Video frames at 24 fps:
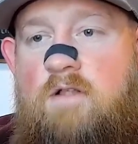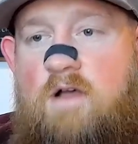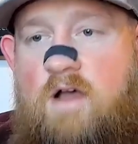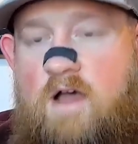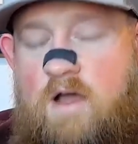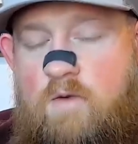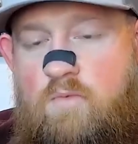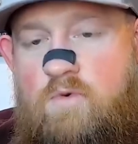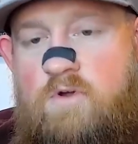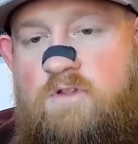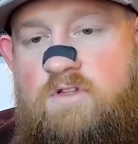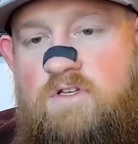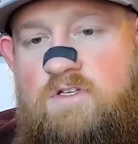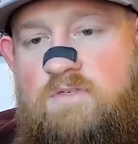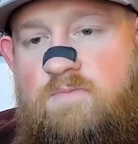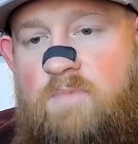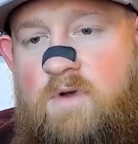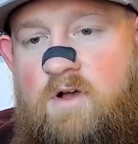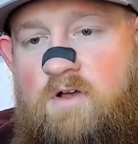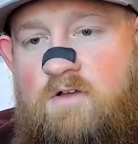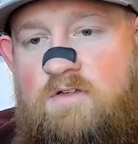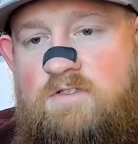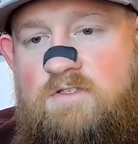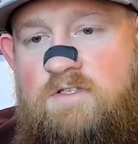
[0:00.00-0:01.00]
I want this
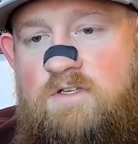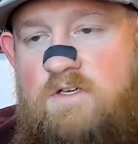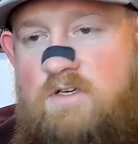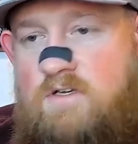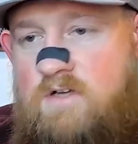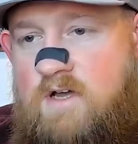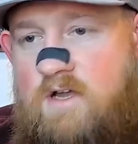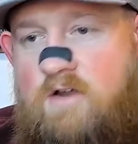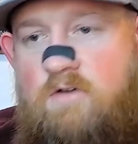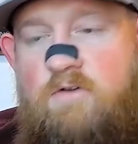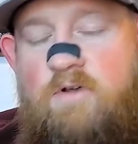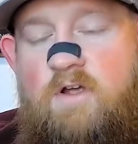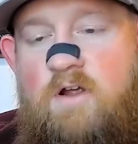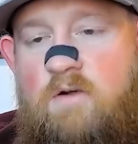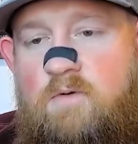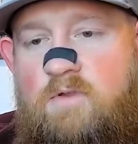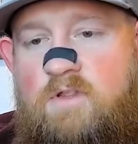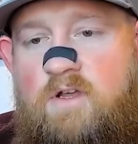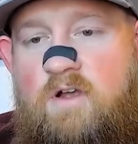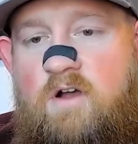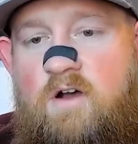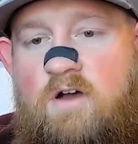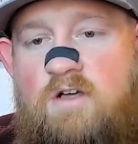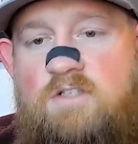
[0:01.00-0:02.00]
policy, I don't care what
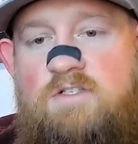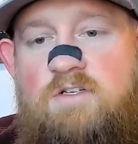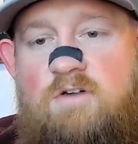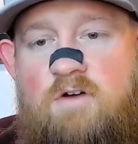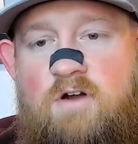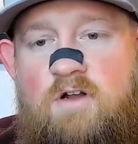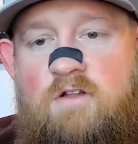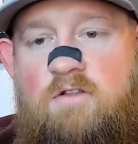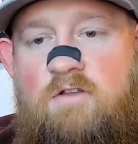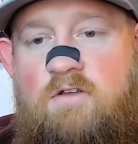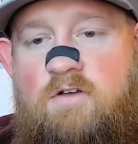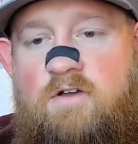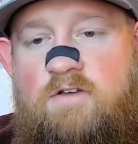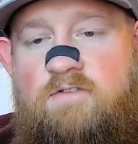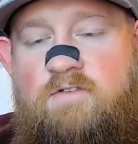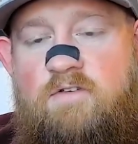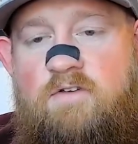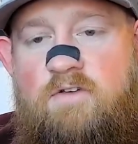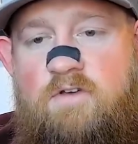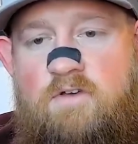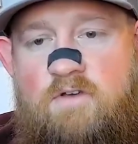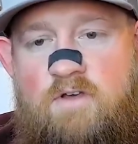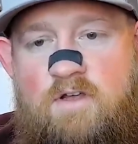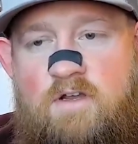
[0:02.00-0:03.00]
the costs are, it looks
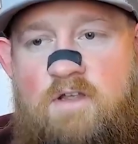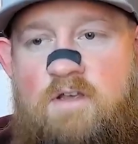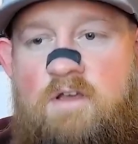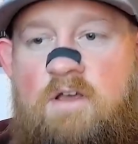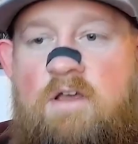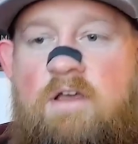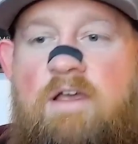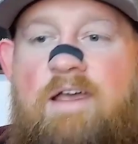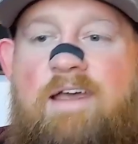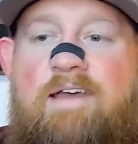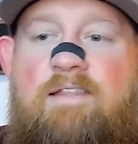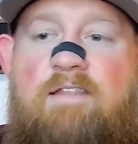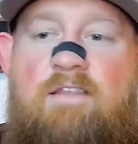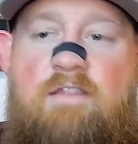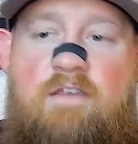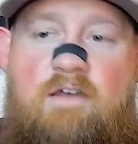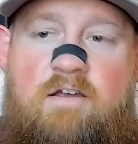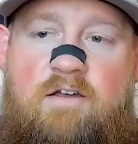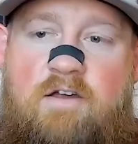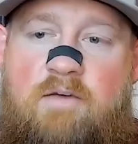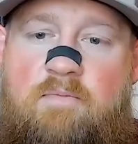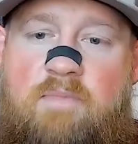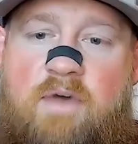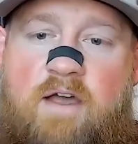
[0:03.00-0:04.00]
good, and then they
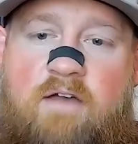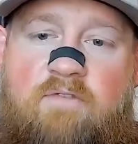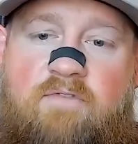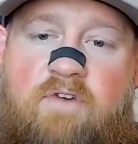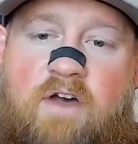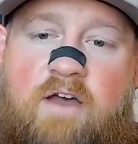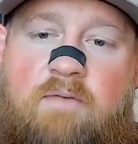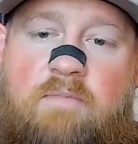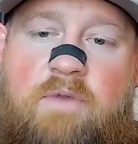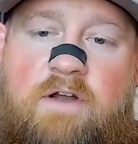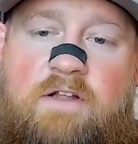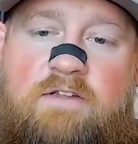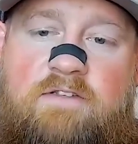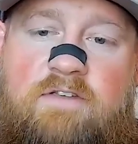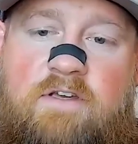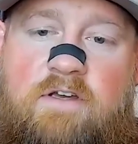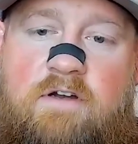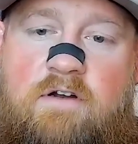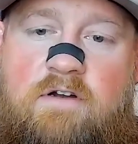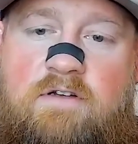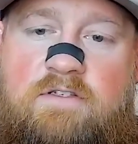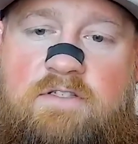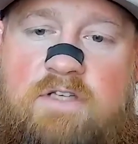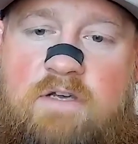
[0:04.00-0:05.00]
come back five minutes
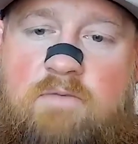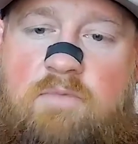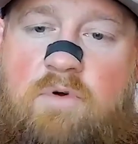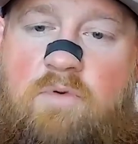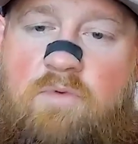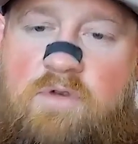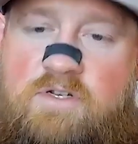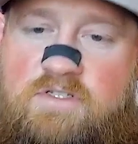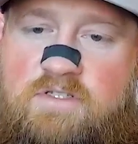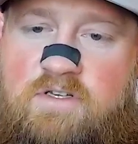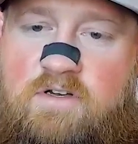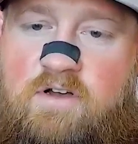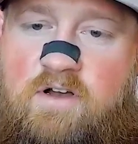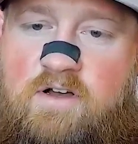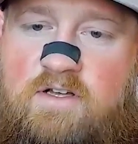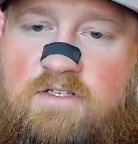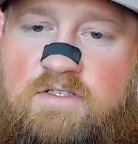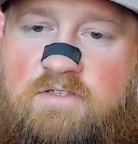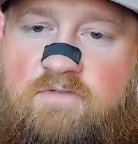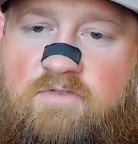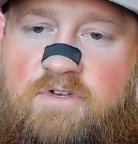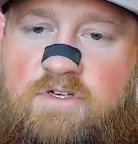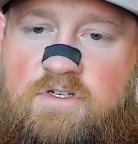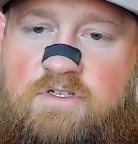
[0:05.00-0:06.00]
later and say, But what's the
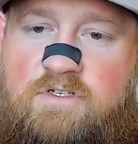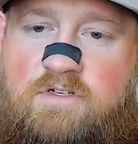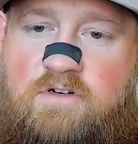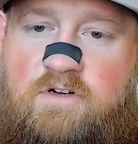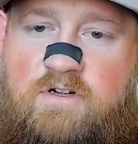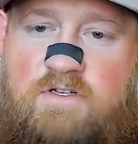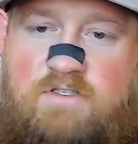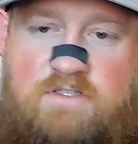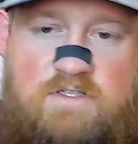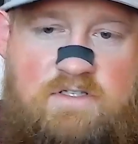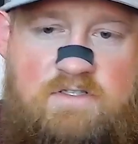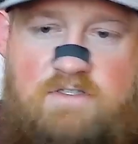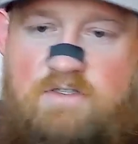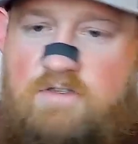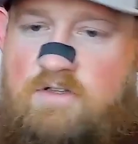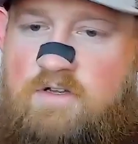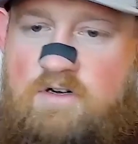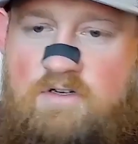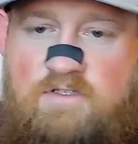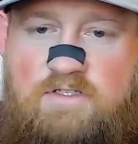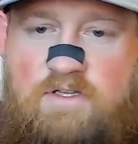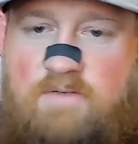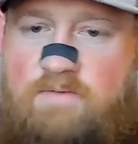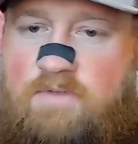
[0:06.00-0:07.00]
cost of insurance? Isn't there
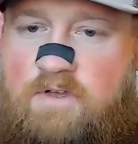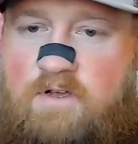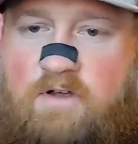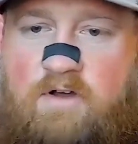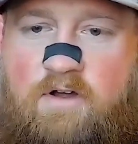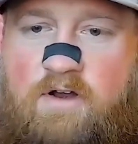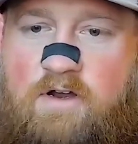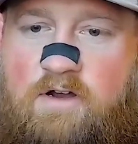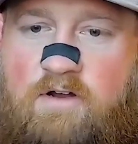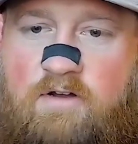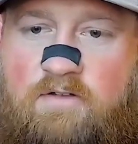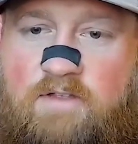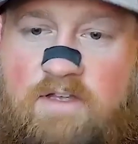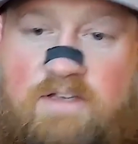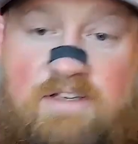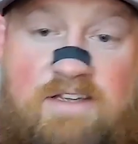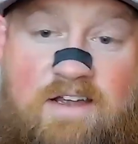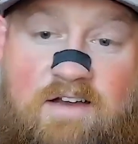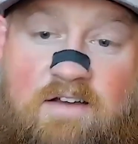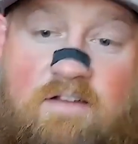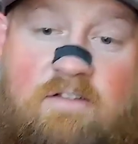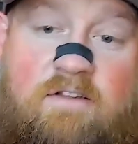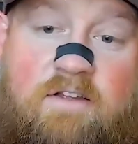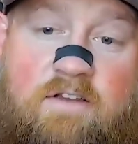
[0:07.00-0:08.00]
something on here? They
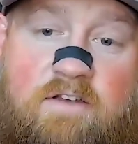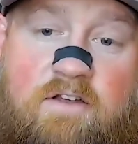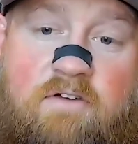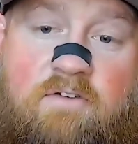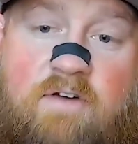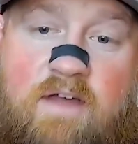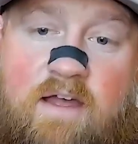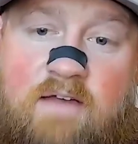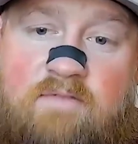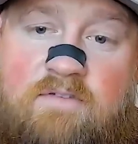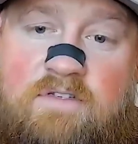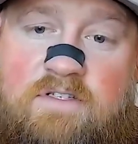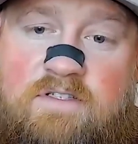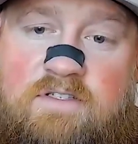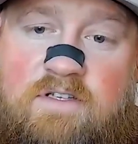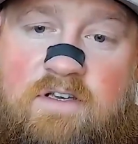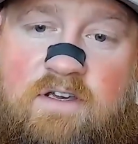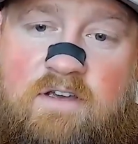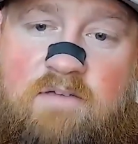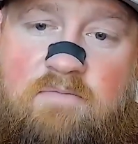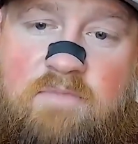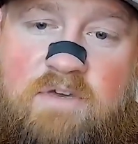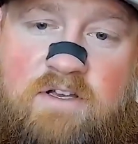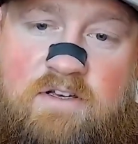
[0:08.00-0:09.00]
technically don't have to say
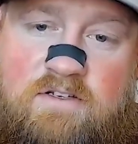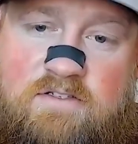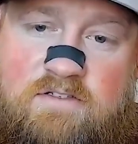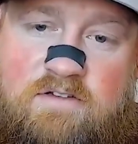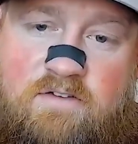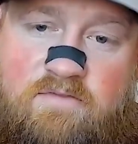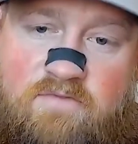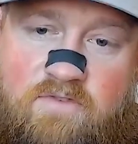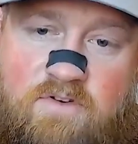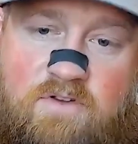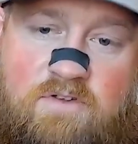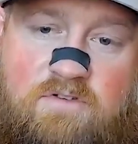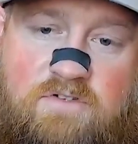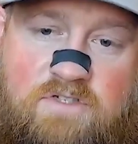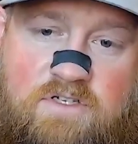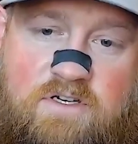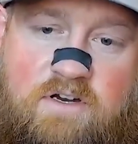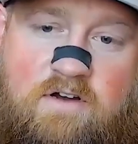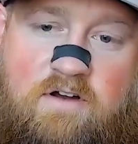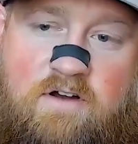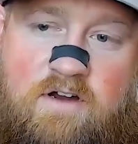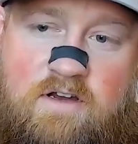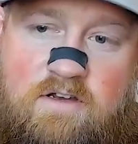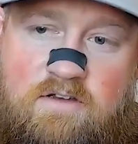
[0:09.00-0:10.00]
it because their
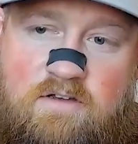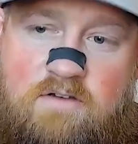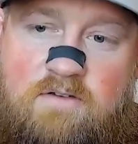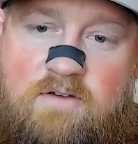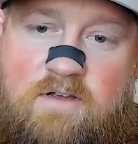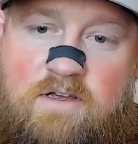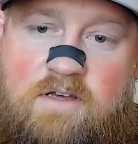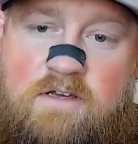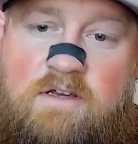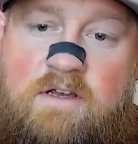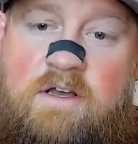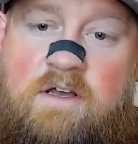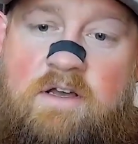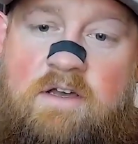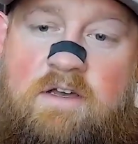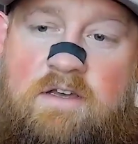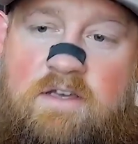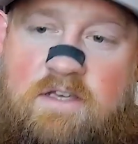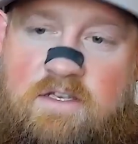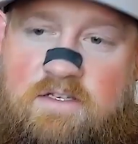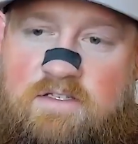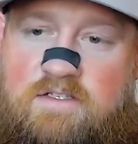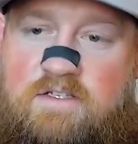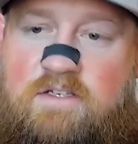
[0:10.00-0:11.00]
fiduciary duty
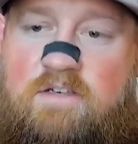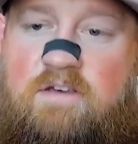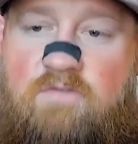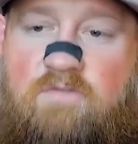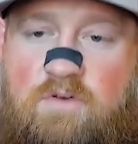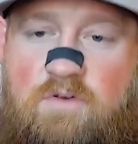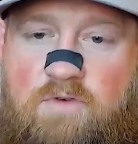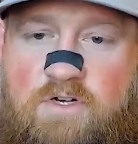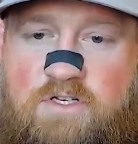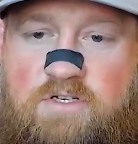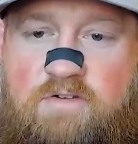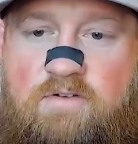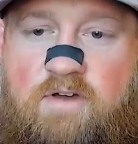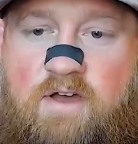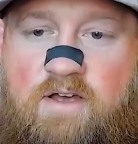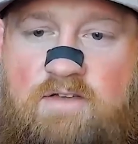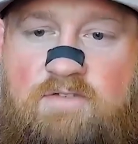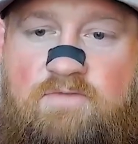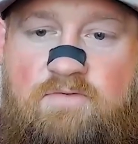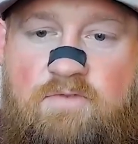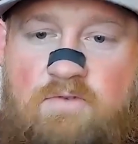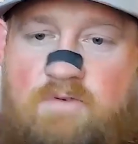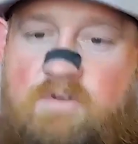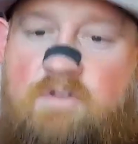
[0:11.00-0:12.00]
is to give you what you asked
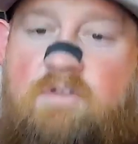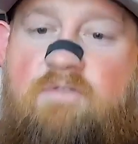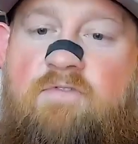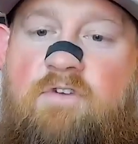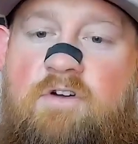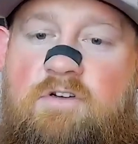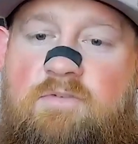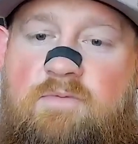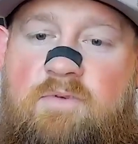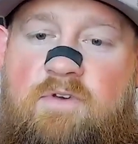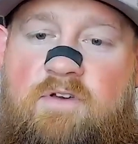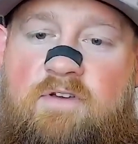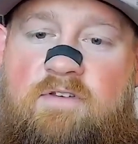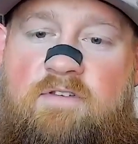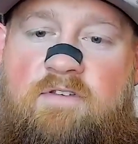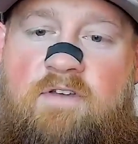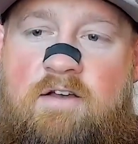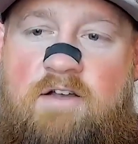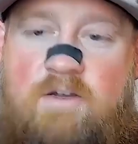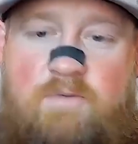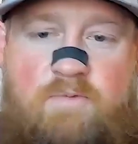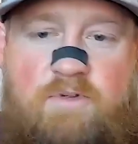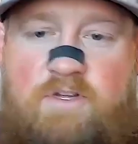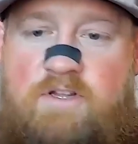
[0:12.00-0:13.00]
for in the first place.
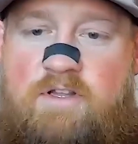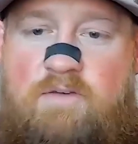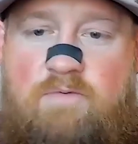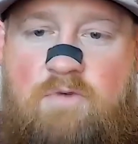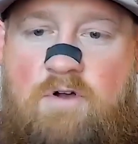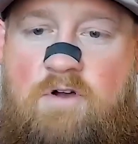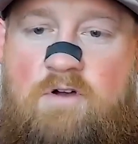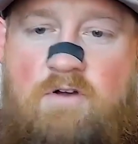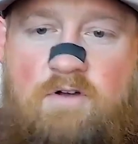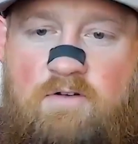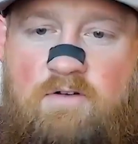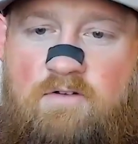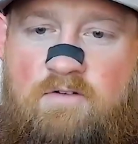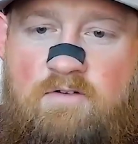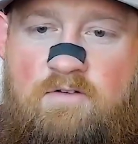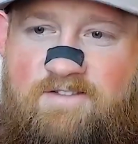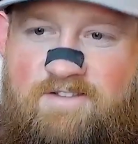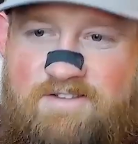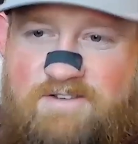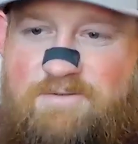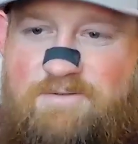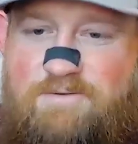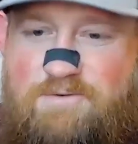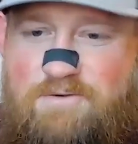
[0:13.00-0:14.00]
Completely wrong.
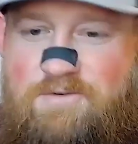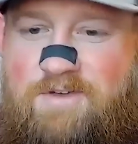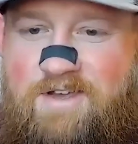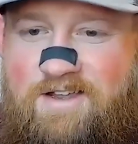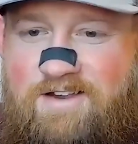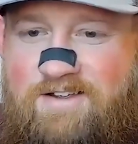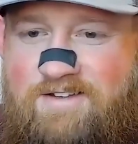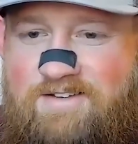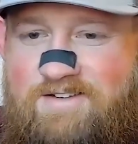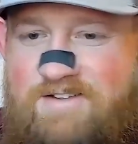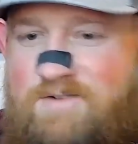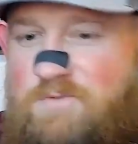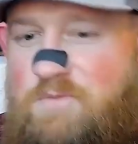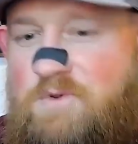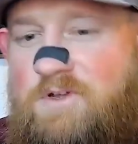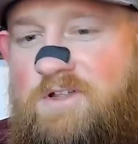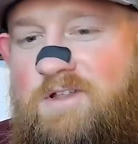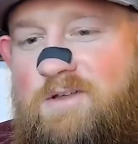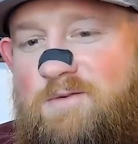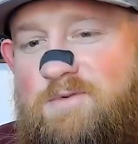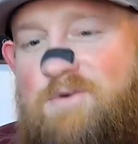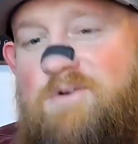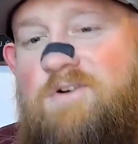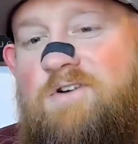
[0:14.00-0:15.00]
You, you get it,
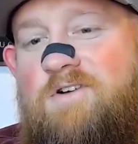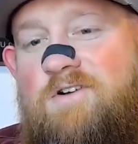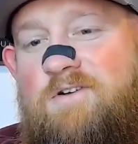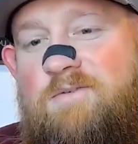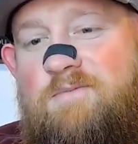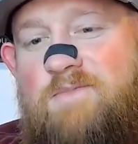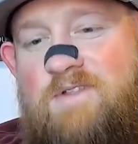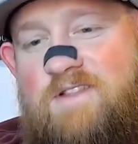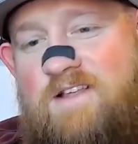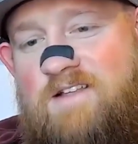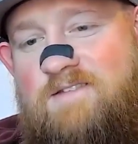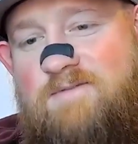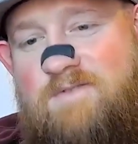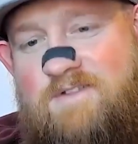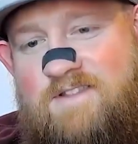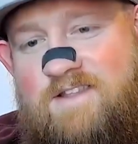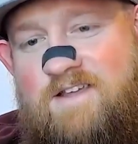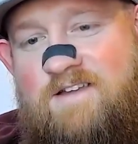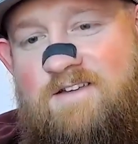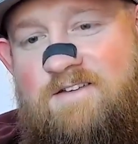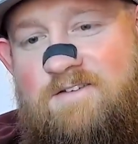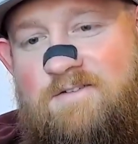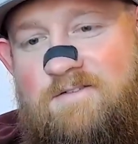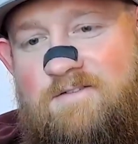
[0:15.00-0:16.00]
completely wrong, yeah. but that's what they
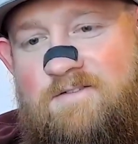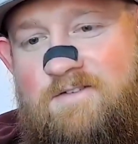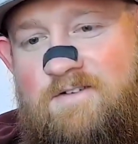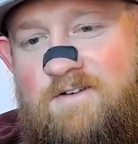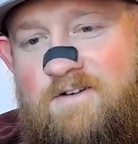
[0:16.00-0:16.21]
do.